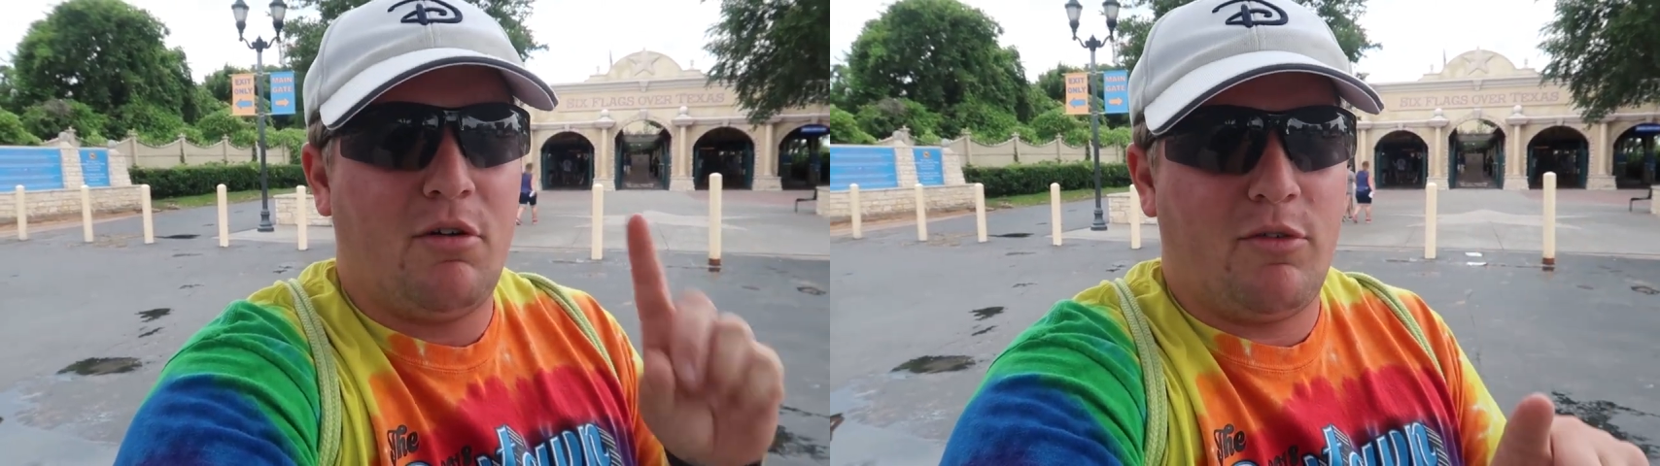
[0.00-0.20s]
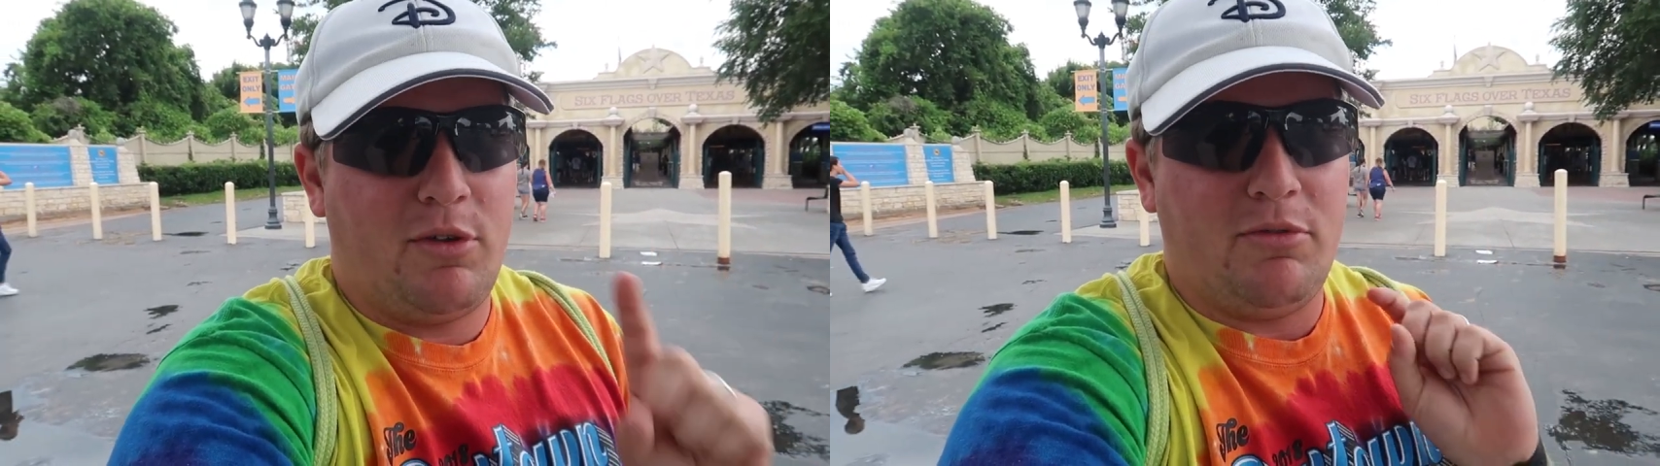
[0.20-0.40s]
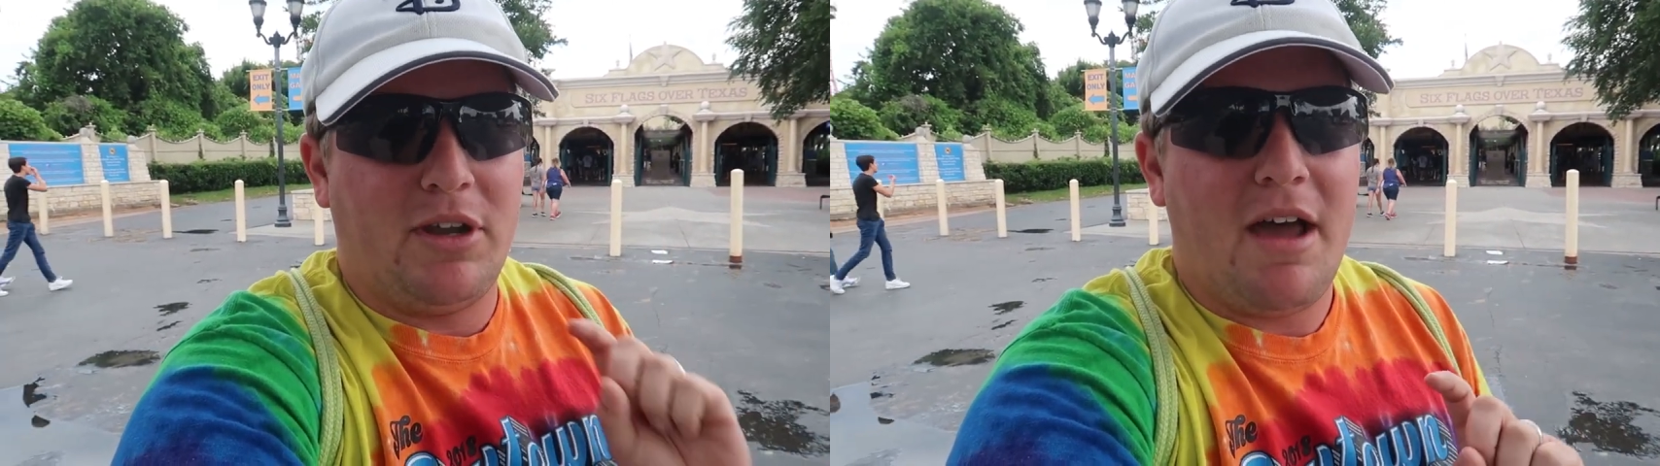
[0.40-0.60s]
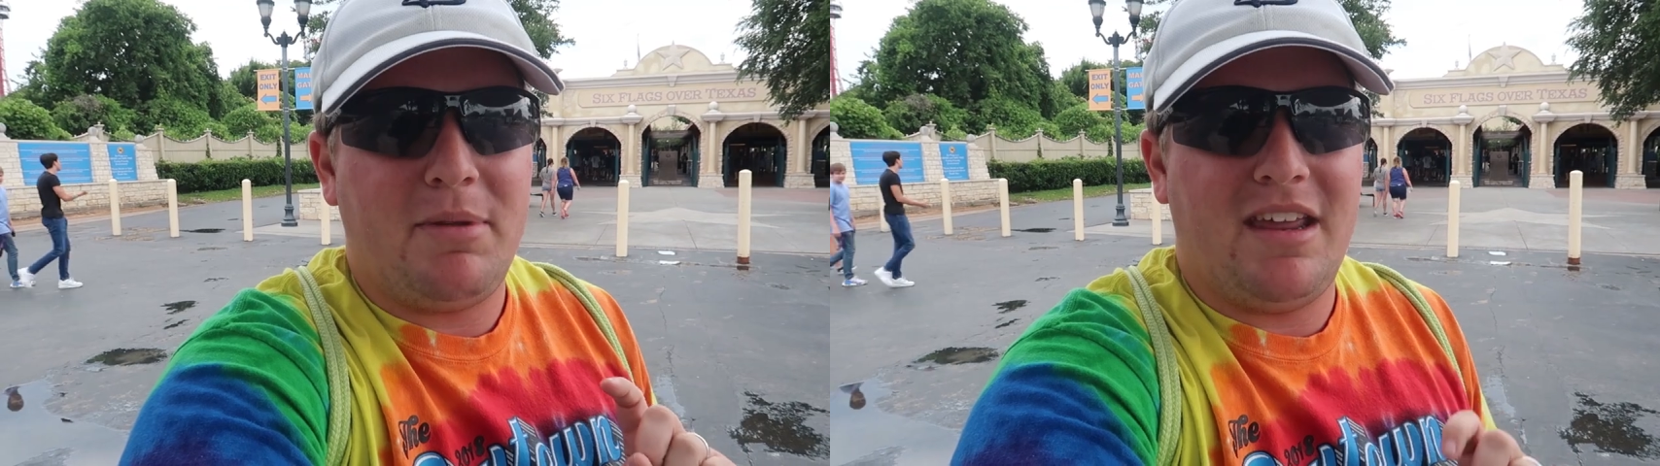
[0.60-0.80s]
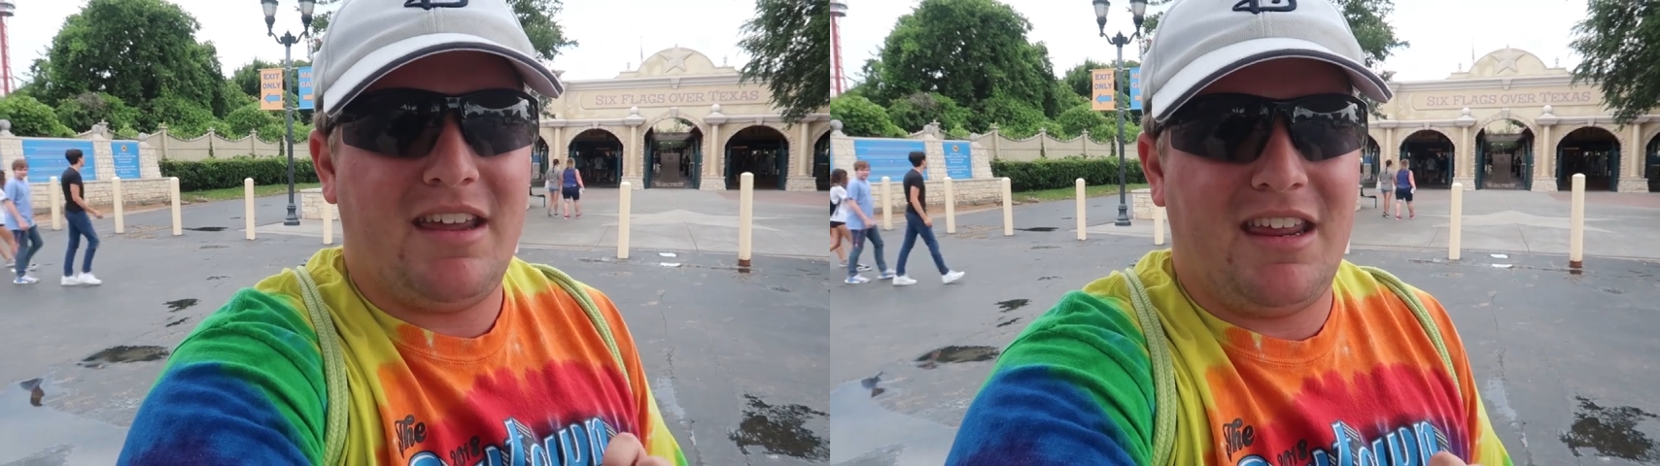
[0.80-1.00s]
However, we will not
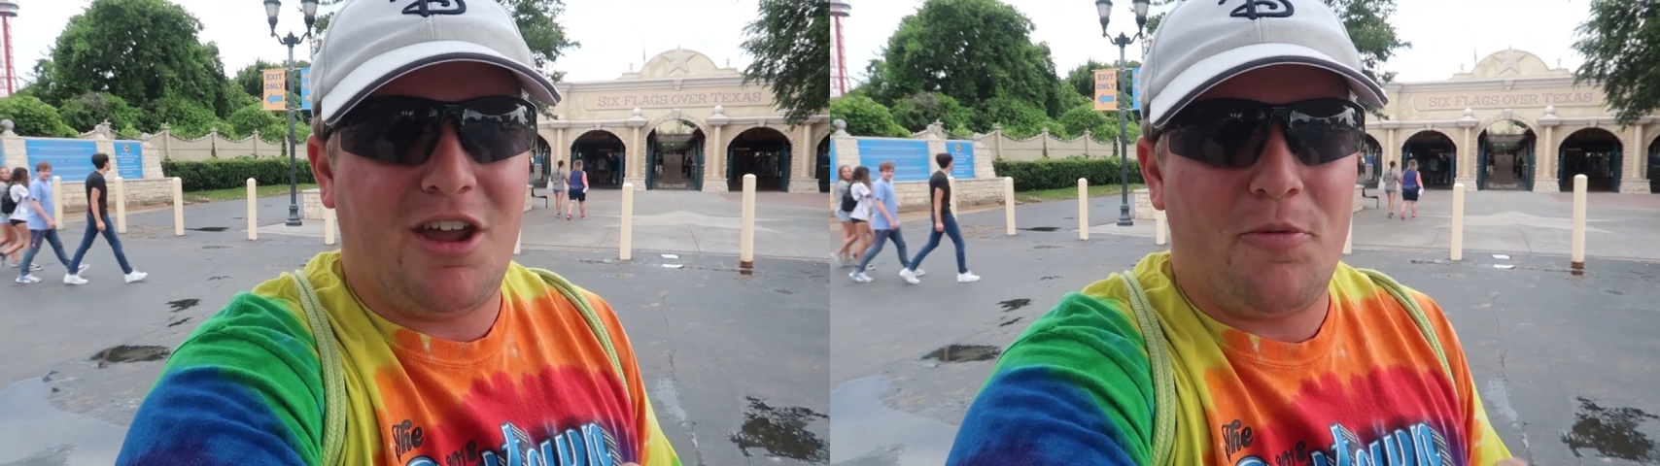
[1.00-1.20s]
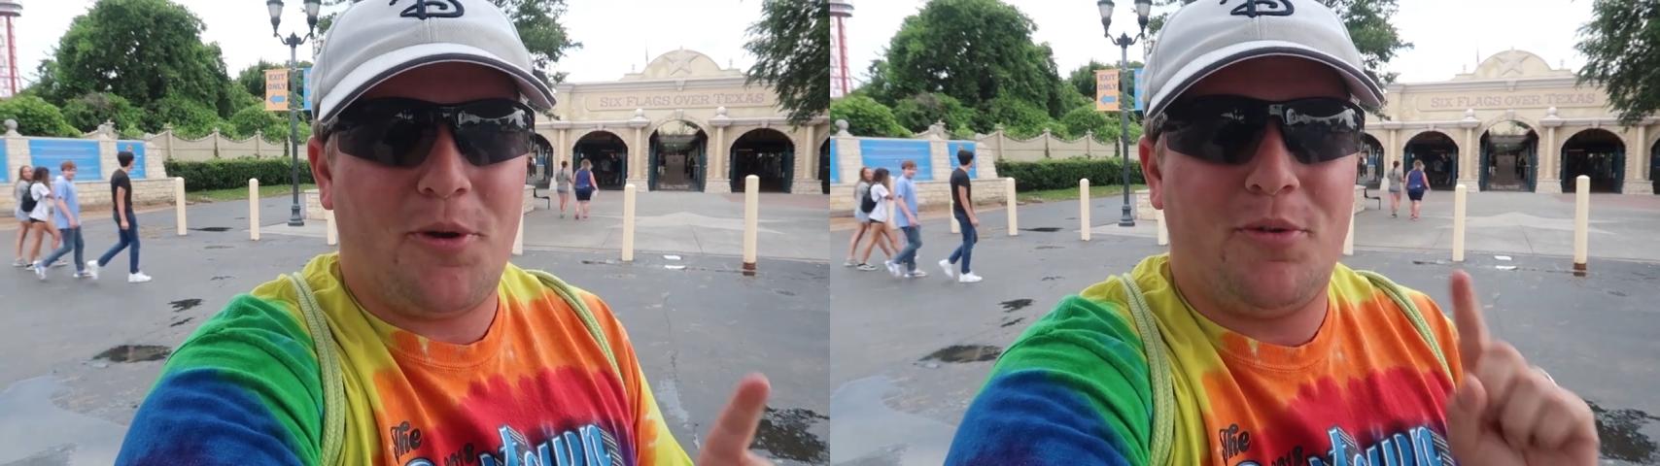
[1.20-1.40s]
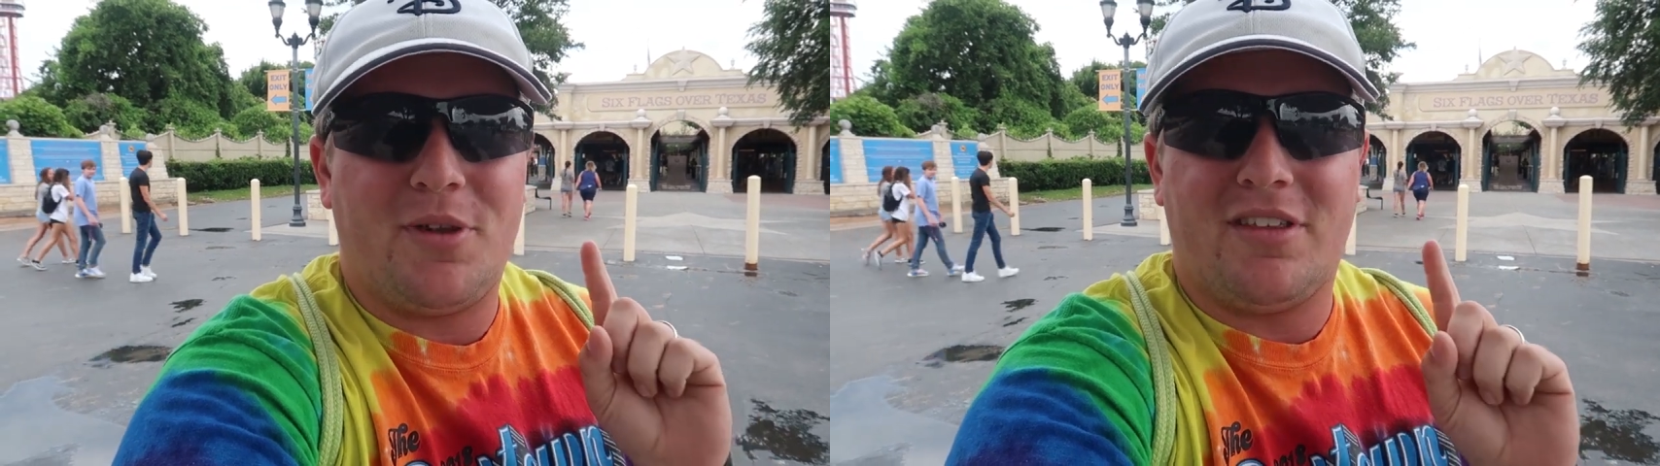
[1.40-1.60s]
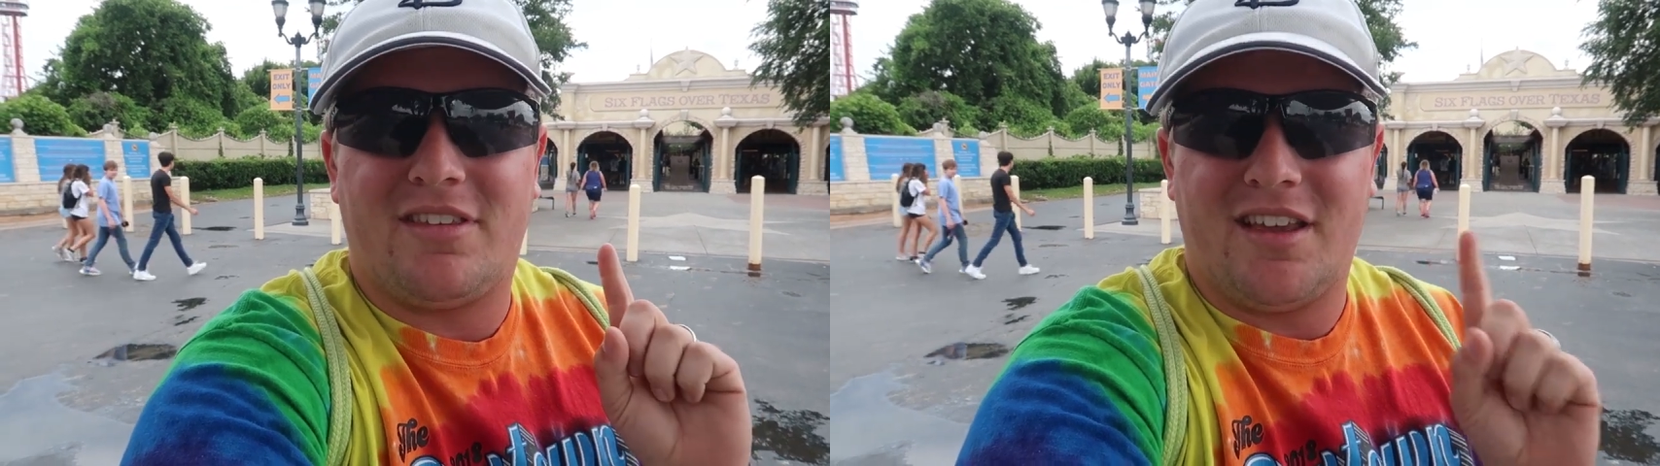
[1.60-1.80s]
be taking any GoPro because